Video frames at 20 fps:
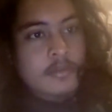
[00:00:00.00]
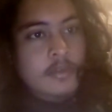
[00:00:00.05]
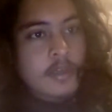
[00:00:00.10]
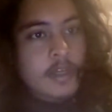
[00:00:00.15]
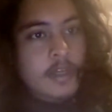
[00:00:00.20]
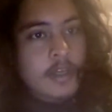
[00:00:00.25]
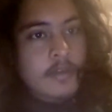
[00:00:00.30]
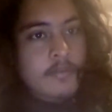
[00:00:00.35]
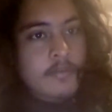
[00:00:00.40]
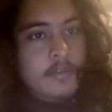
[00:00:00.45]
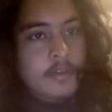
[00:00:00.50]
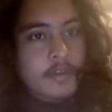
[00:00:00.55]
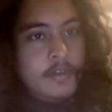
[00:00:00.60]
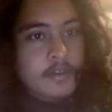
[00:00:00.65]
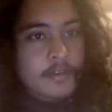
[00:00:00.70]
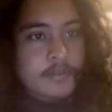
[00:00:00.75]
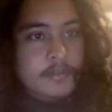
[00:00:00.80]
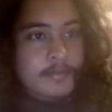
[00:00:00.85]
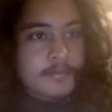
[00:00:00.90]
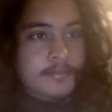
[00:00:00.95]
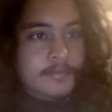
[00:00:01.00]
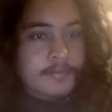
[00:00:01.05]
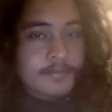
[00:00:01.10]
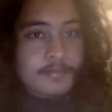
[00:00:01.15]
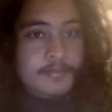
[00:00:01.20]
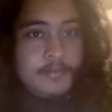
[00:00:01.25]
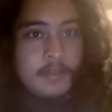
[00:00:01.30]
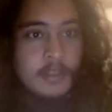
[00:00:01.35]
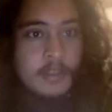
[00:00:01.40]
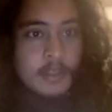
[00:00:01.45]
I haven't eaten.
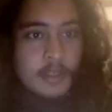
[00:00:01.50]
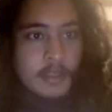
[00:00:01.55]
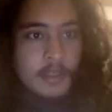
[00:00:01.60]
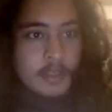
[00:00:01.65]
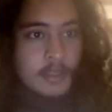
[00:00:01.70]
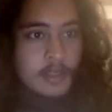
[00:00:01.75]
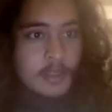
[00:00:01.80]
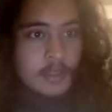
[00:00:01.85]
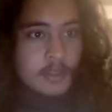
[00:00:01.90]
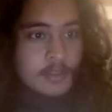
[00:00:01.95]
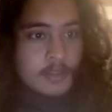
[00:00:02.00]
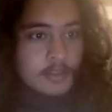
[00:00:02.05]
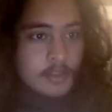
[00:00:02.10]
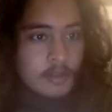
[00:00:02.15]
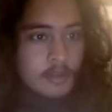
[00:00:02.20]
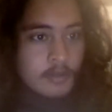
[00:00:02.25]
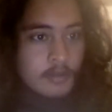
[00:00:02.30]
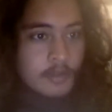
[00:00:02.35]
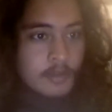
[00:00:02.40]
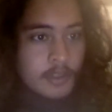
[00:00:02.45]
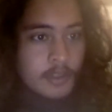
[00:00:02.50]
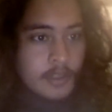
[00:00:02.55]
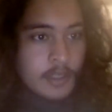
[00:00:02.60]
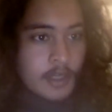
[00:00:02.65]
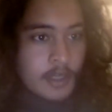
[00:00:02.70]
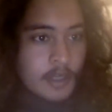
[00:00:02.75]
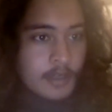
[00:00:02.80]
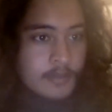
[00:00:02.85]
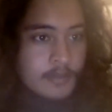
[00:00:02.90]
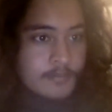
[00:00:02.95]
So I only
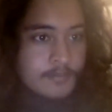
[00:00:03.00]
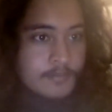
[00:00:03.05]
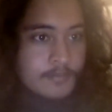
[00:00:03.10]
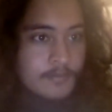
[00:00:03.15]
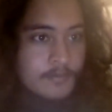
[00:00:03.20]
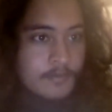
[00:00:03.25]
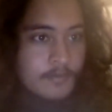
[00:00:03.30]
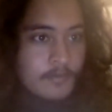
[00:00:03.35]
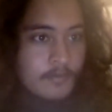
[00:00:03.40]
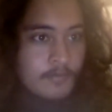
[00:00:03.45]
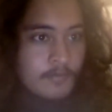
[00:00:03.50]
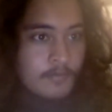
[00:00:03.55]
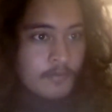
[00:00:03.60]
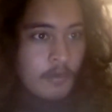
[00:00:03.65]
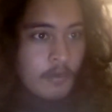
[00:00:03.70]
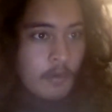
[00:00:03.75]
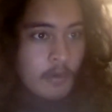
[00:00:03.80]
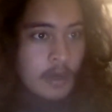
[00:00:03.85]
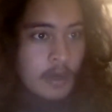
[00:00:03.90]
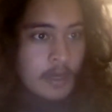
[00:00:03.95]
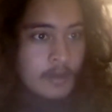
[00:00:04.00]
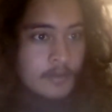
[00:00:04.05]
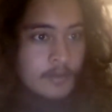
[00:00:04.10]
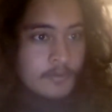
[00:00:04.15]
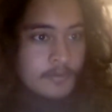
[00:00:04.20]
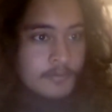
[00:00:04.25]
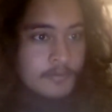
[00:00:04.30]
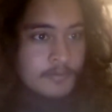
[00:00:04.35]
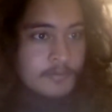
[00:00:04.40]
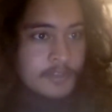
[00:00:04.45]
got 4 out
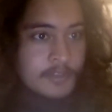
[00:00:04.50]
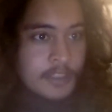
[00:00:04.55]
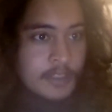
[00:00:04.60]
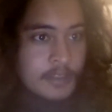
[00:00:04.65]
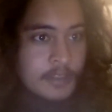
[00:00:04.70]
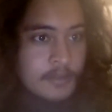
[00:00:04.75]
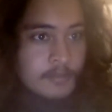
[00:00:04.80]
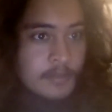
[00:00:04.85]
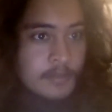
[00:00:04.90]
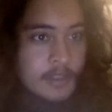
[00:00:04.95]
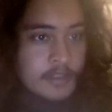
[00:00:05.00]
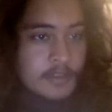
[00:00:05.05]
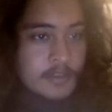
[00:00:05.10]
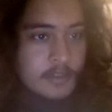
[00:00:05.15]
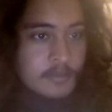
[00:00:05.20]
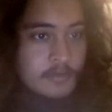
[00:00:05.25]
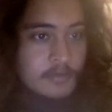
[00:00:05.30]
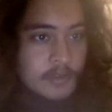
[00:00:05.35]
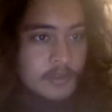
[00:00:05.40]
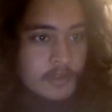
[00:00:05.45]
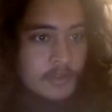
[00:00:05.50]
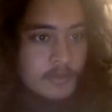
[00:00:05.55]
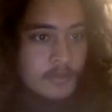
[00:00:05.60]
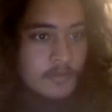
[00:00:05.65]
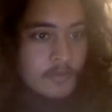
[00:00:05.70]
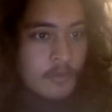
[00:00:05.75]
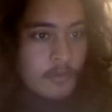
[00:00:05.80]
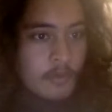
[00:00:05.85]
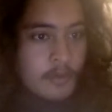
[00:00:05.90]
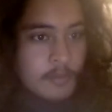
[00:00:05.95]
of 10, basically.
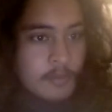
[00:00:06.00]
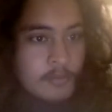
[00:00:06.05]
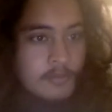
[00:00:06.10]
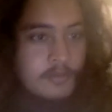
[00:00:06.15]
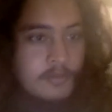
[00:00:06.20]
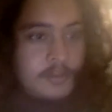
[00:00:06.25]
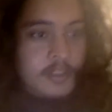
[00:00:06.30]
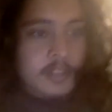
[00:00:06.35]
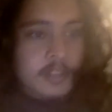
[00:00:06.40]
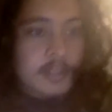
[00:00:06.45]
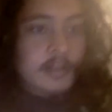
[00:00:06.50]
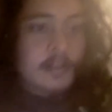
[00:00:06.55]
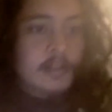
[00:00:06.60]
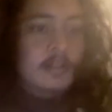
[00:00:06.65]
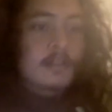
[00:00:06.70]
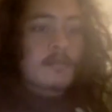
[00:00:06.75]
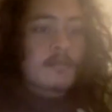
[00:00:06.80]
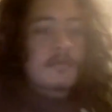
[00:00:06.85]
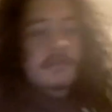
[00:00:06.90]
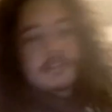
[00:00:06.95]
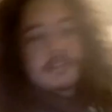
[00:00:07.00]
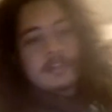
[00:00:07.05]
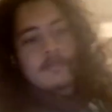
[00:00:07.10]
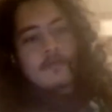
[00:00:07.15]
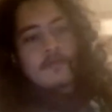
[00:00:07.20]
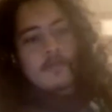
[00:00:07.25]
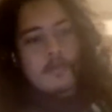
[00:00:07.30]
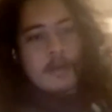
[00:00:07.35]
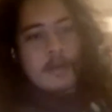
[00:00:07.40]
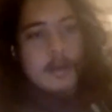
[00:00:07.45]
40% out of 100%.
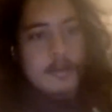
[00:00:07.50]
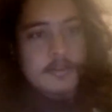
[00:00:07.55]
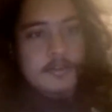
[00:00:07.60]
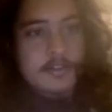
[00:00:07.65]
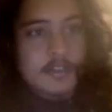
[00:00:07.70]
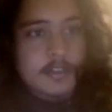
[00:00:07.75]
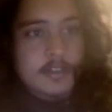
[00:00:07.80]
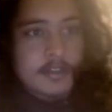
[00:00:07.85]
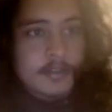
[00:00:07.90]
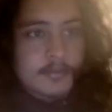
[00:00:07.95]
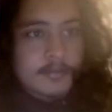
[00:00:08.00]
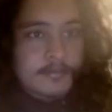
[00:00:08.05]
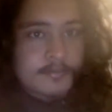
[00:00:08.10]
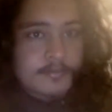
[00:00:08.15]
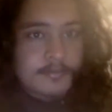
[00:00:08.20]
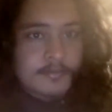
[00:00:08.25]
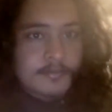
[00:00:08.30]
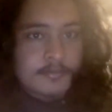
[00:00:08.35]
4 out of 10.